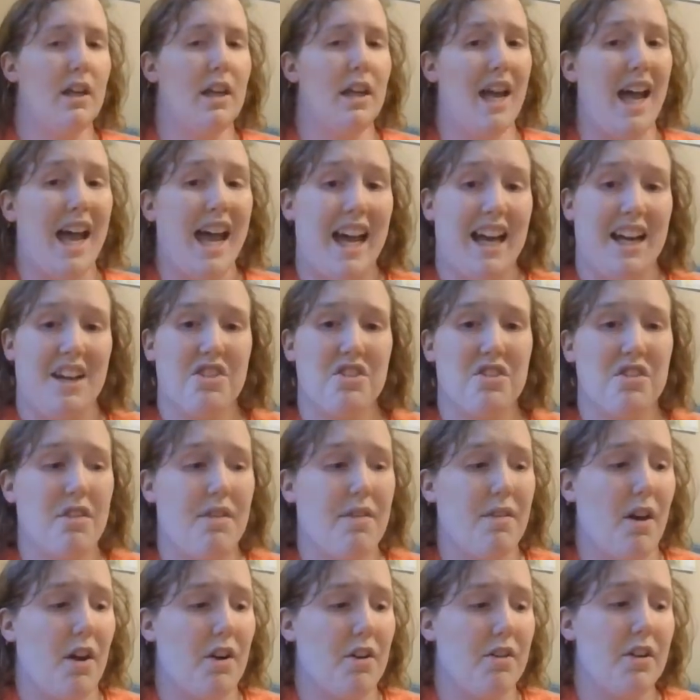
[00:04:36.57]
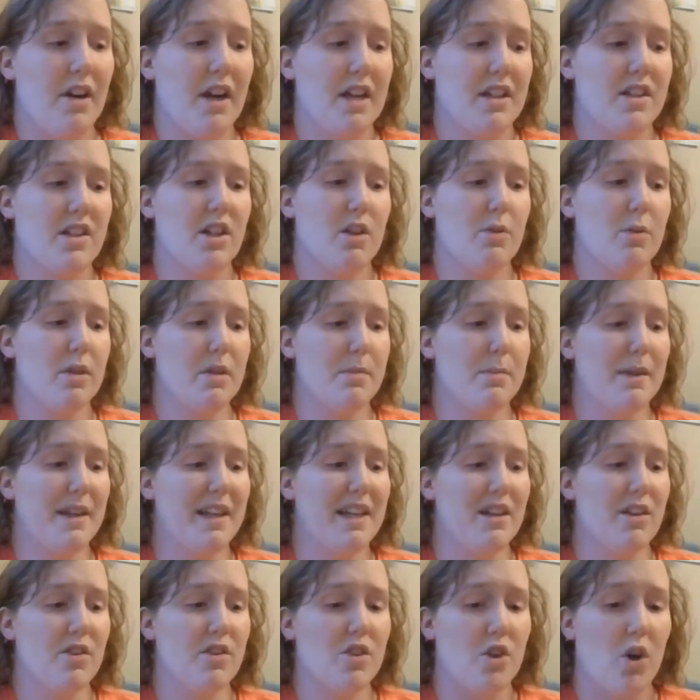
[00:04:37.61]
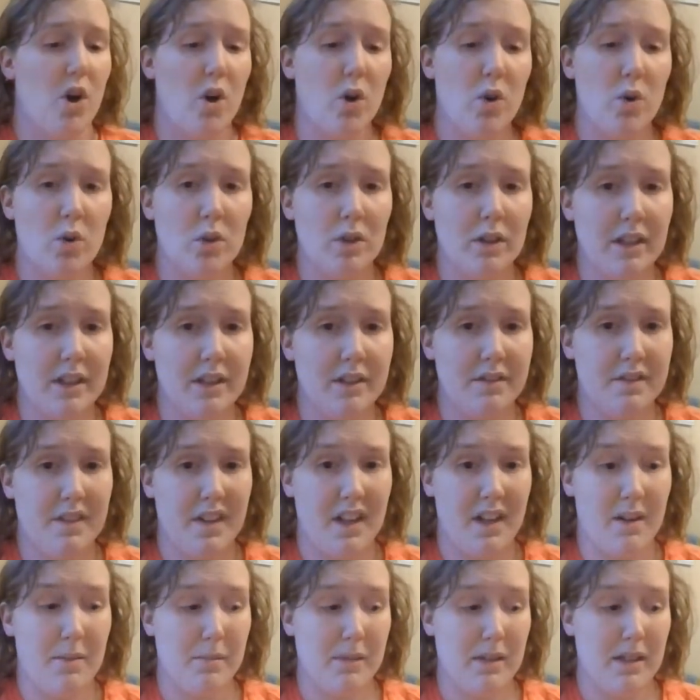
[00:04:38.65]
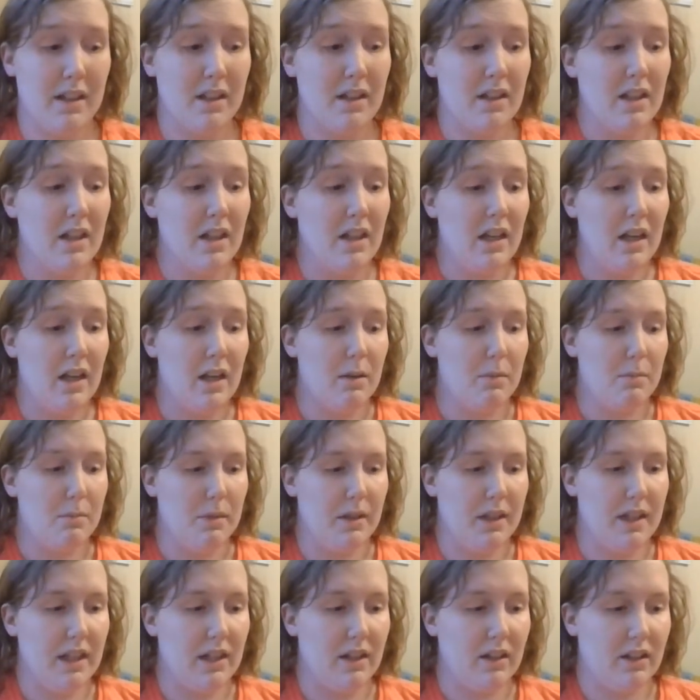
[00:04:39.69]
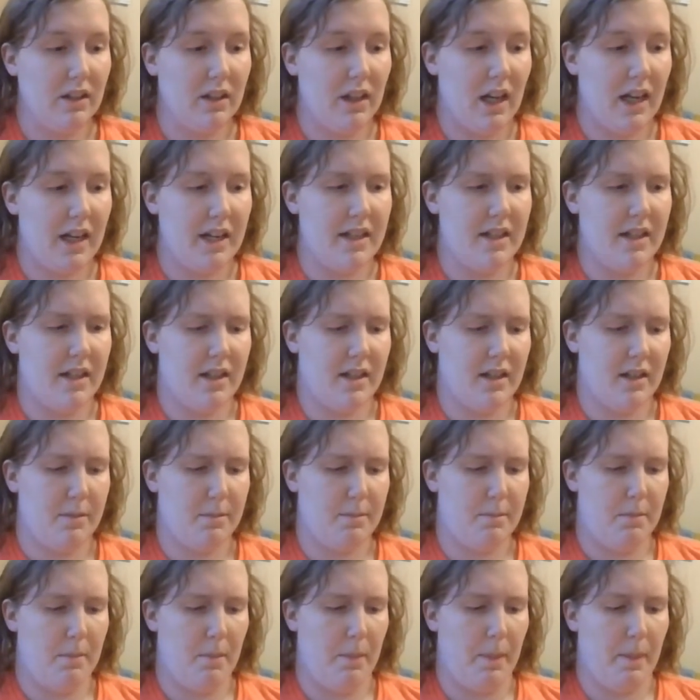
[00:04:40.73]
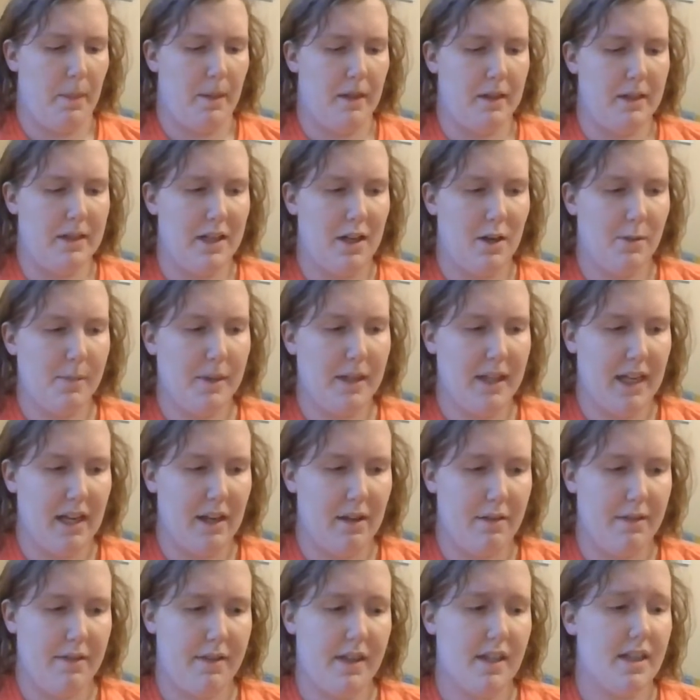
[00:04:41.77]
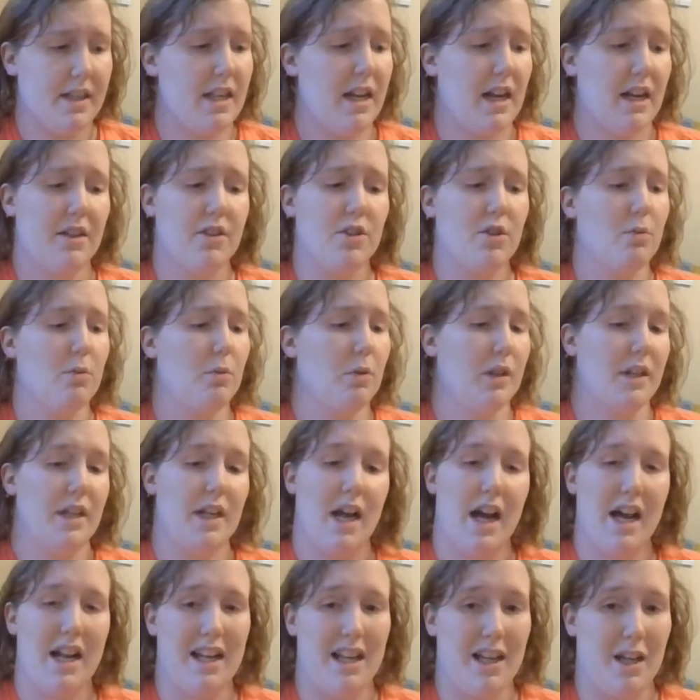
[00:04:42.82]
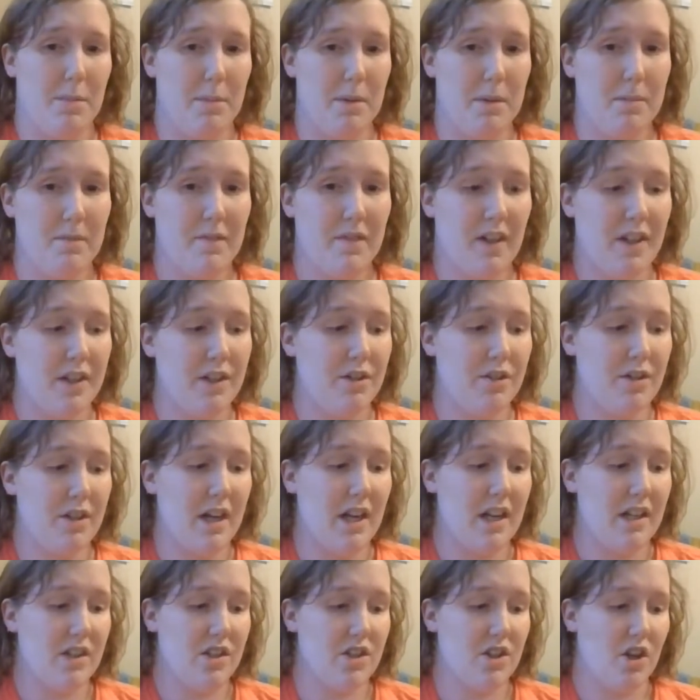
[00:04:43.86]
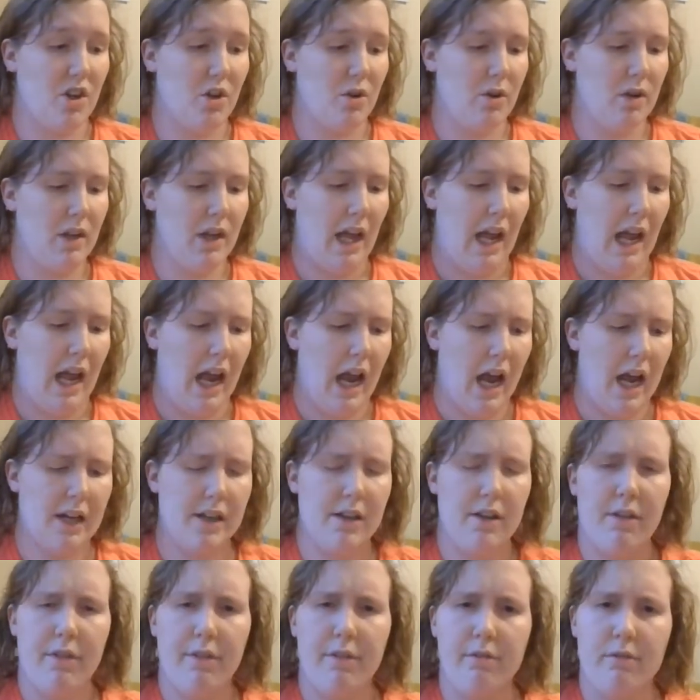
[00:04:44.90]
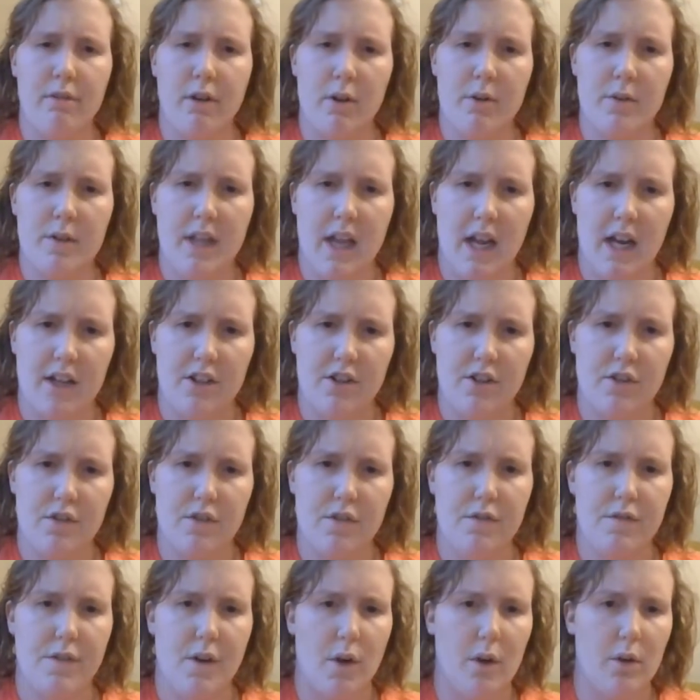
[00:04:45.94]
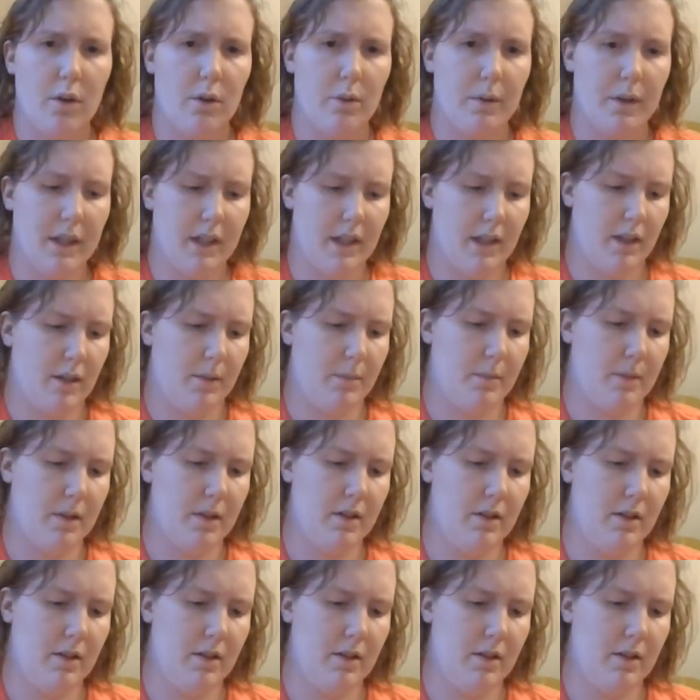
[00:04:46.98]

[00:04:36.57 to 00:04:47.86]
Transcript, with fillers: Hector thought Ernesto was Miguel's only family. Miguel lied to him. Now Miguel thinks Hector will not help him find Ernesto, and he throws Hector's photo at him.